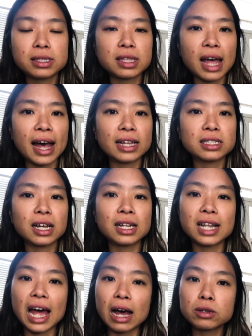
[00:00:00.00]
that
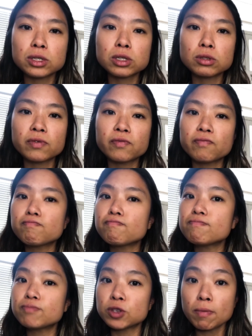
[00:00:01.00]
allows you
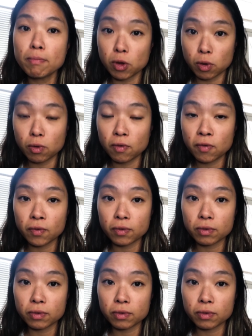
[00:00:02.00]
to move,